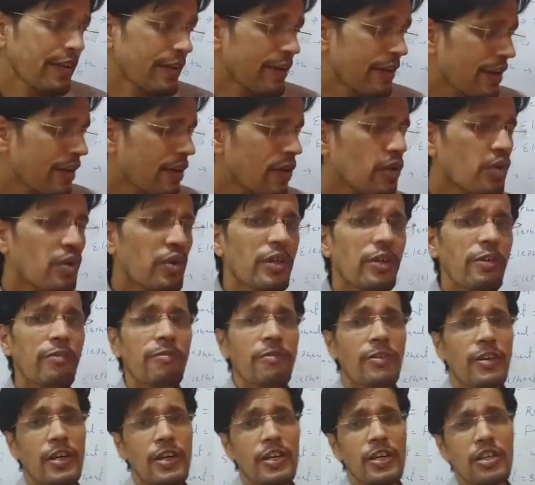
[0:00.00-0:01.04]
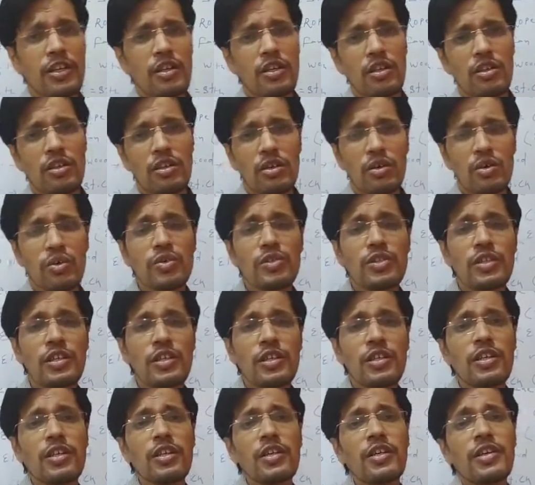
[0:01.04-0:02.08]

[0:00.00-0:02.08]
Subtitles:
drew different conclusion,